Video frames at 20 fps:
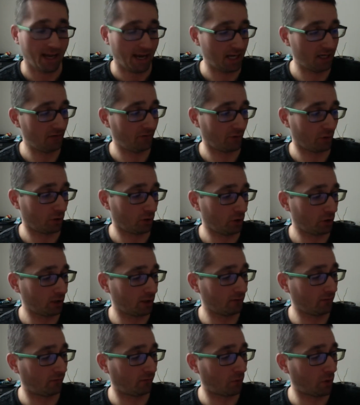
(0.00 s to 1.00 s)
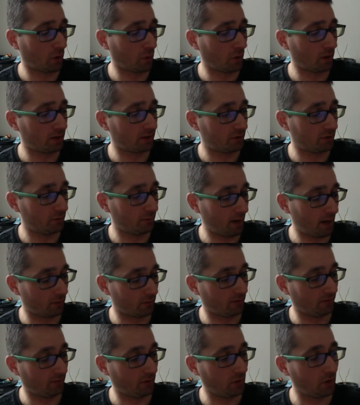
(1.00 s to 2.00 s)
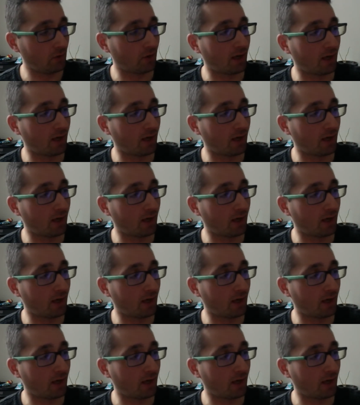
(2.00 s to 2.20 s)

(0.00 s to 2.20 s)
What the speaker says: And if you're looking forward to my review